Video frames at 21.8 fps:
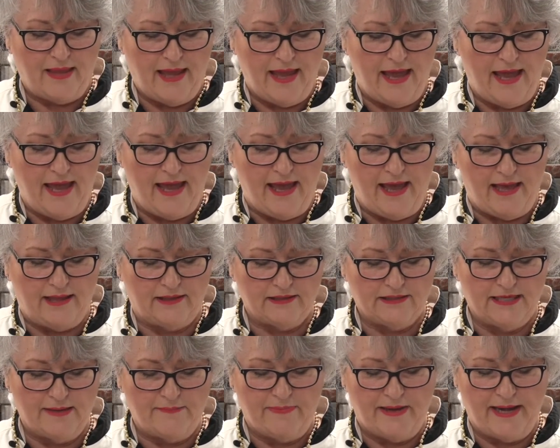And
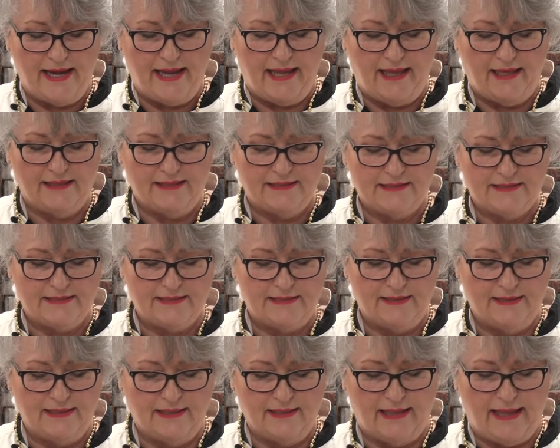somebody
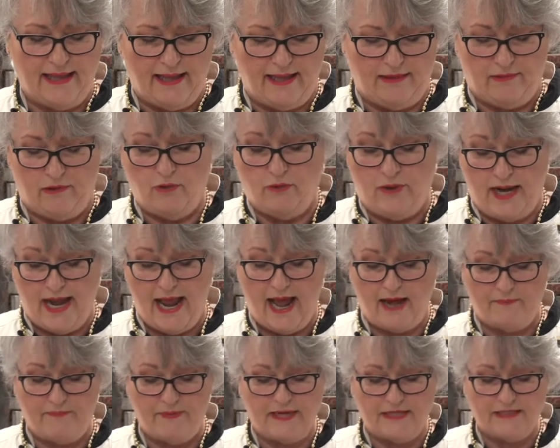who had
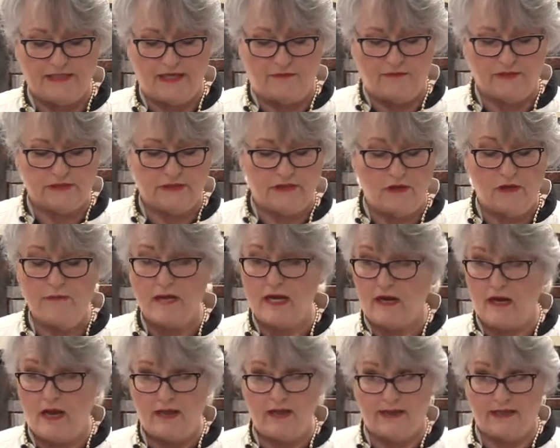had a piece of it said, oh
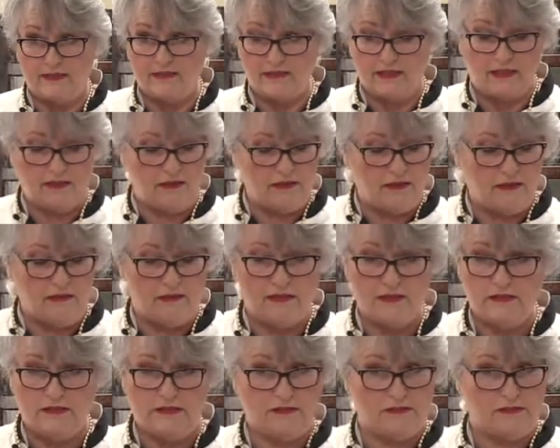my God, Nancy,
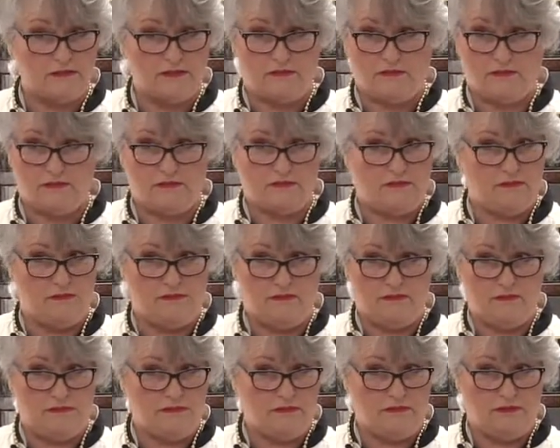this,
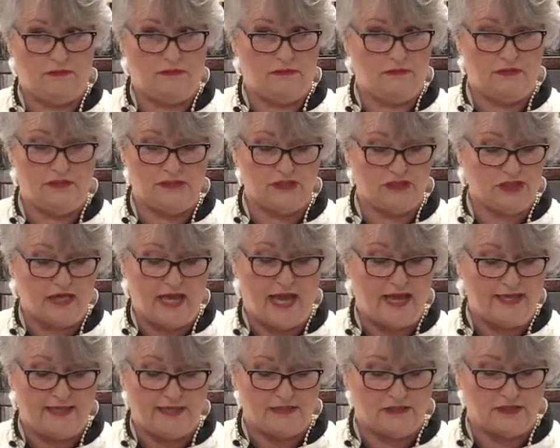this
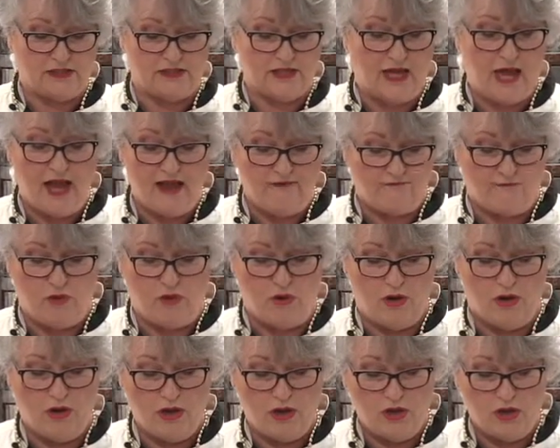cake is to die
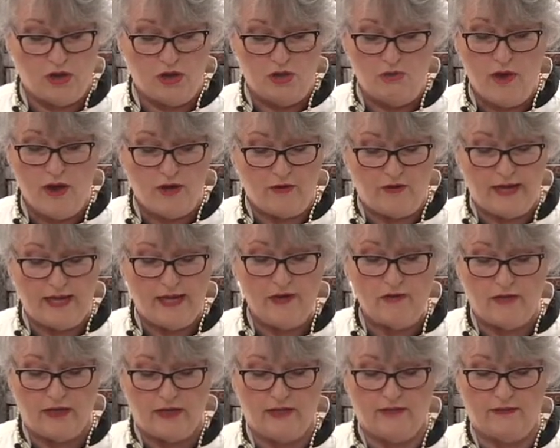for. You ought to
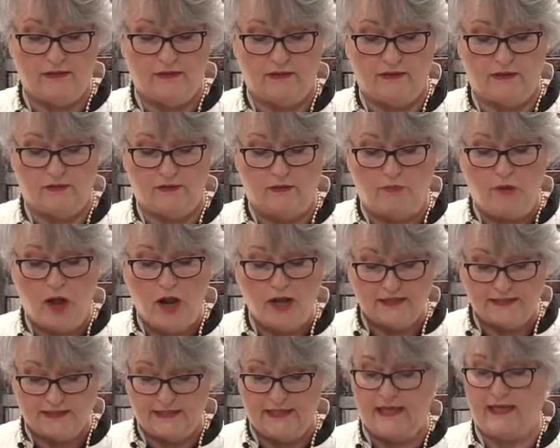enter it in the, the
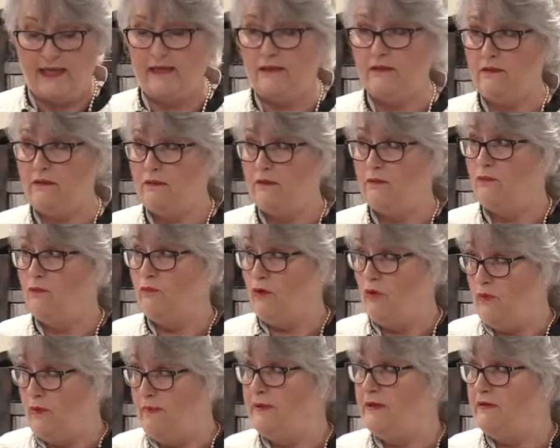Paula Deen
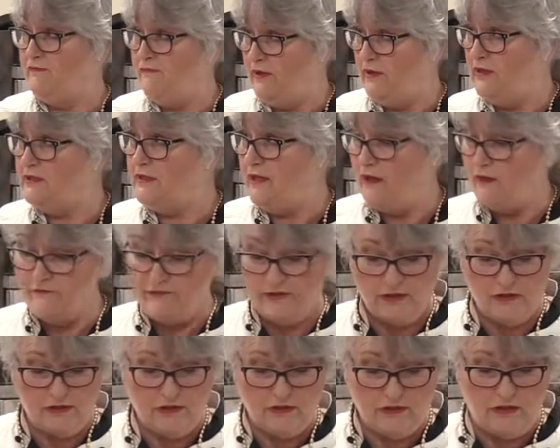Real Women of
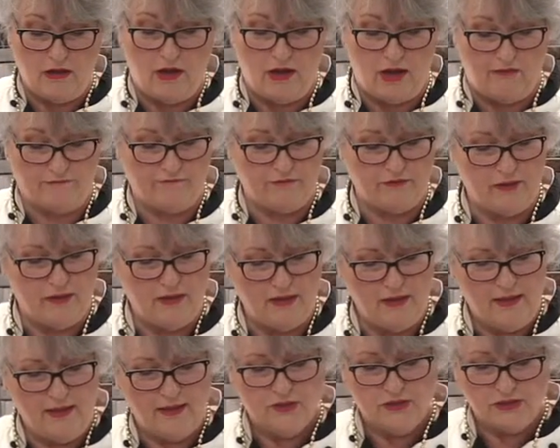Philadelphia cook-off.
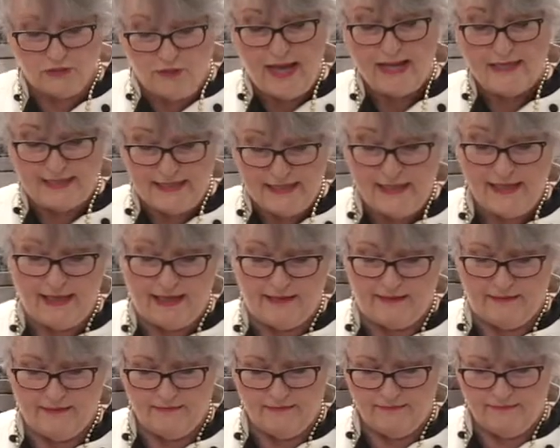So I
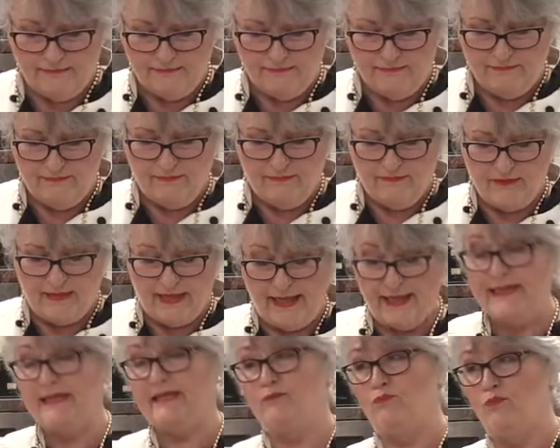did.
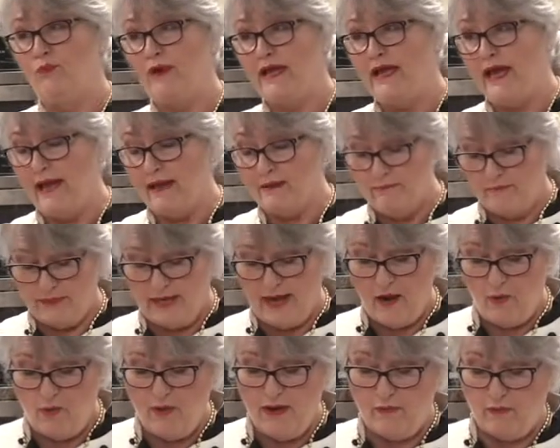It didn't win, but
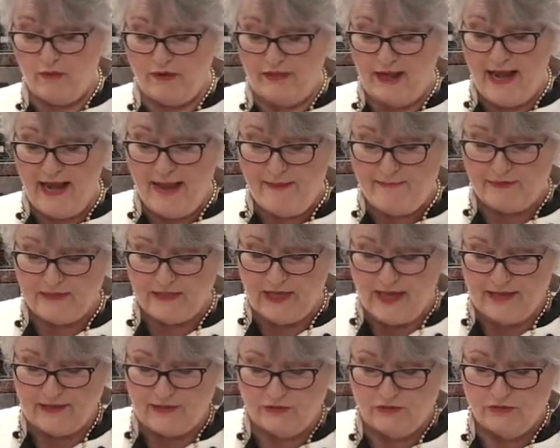I won with an
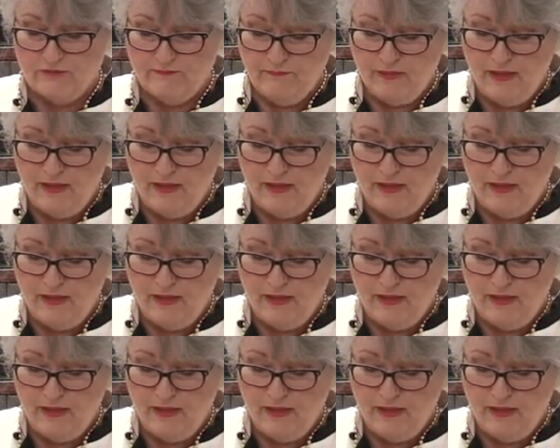appetizer.